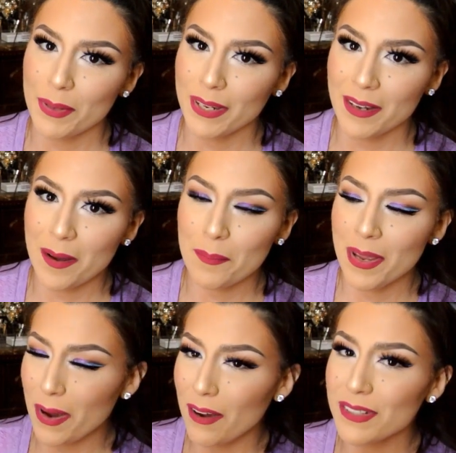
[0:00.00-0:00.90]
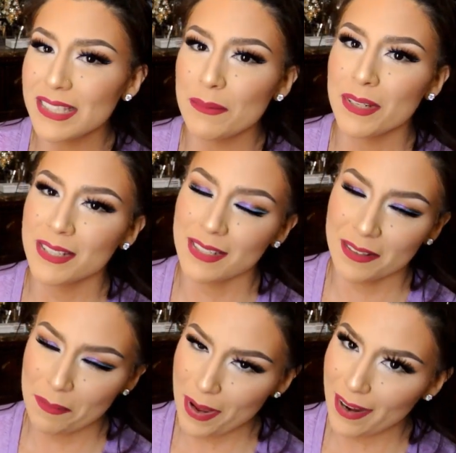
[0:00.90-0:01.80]
pick up, obviously because of
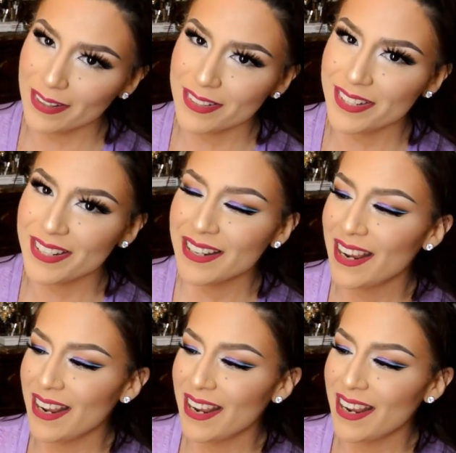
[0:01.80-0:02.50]
the packaging.